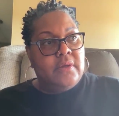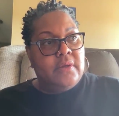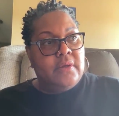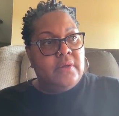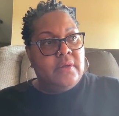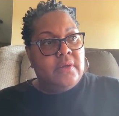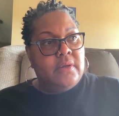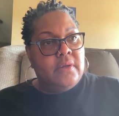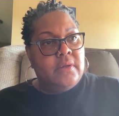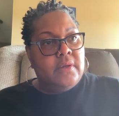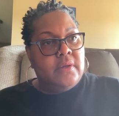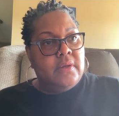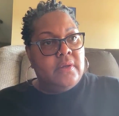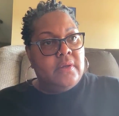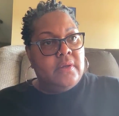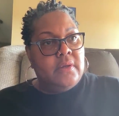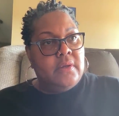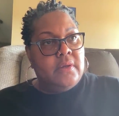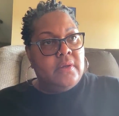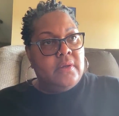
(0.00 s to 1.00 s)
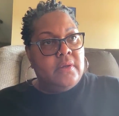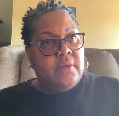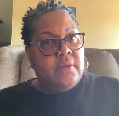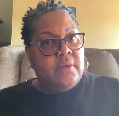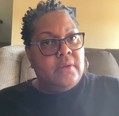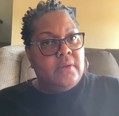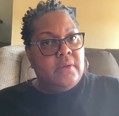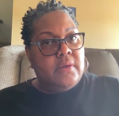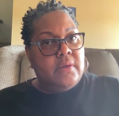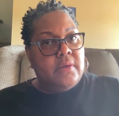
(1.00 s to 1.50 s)

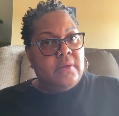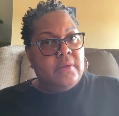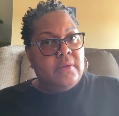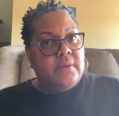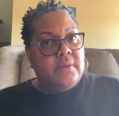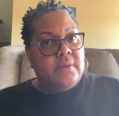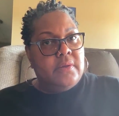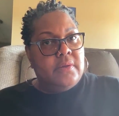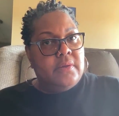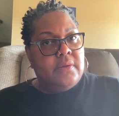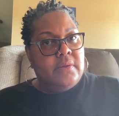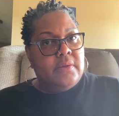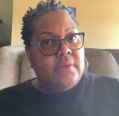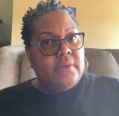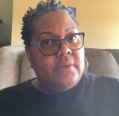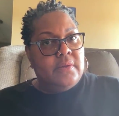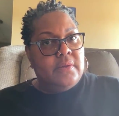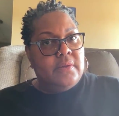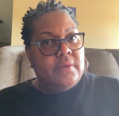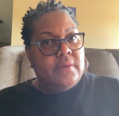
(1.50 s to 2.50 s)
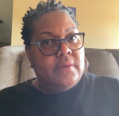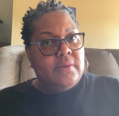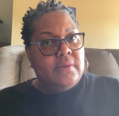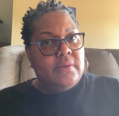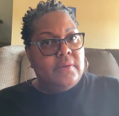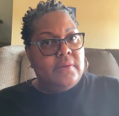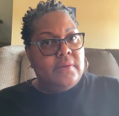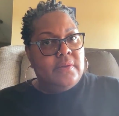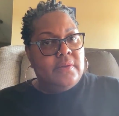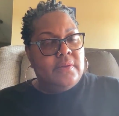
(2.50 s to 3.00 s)

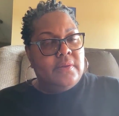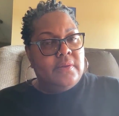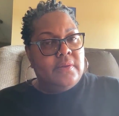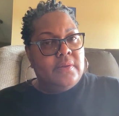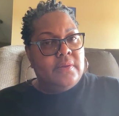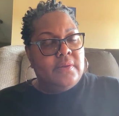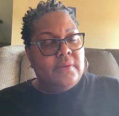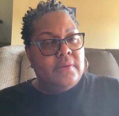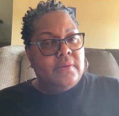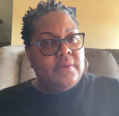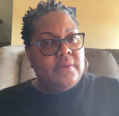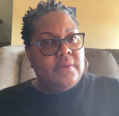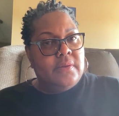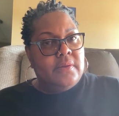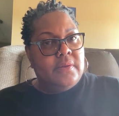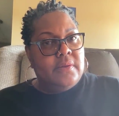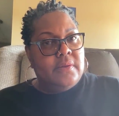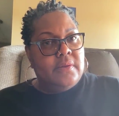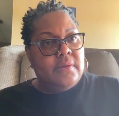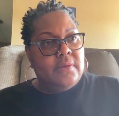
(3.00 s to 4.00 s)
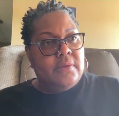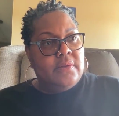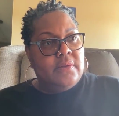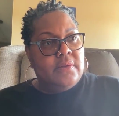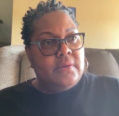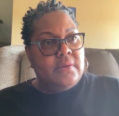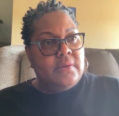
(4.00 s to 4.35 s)
Nothing is said.